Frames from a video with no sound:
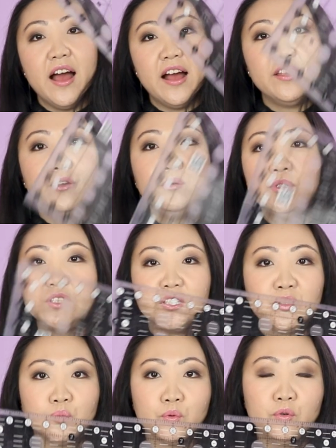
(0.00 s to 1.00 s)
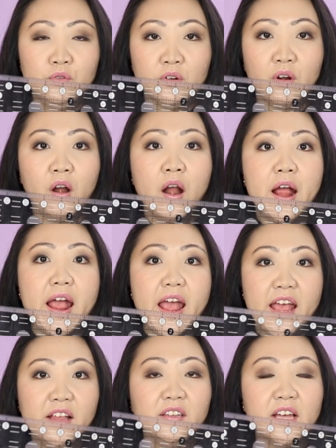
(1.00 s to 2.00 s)
I use this ruler
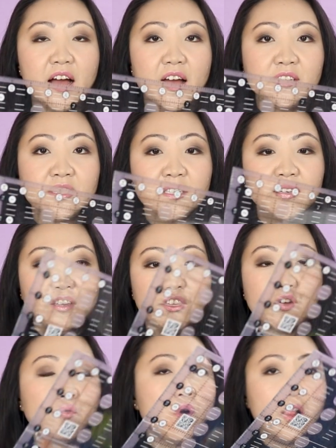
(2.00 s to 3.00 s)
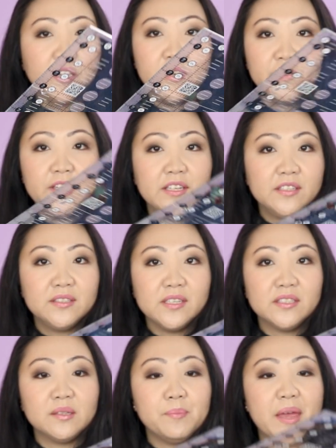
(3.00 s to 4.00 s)
a lot. The quality of these
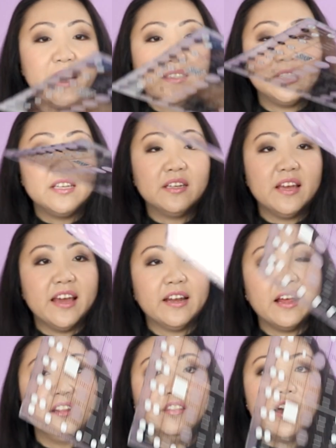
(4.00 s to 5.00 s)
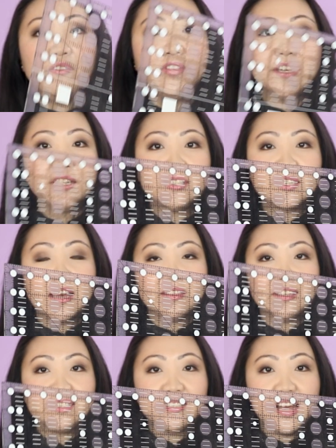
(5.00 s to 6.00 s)
is amazing, and I love that it's got
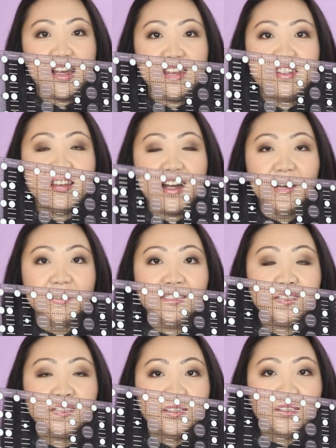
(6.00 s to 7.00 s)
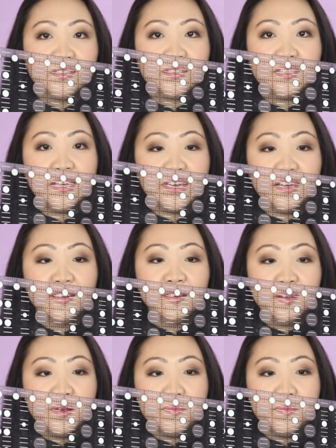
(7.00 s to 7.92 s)
this uh, non-skid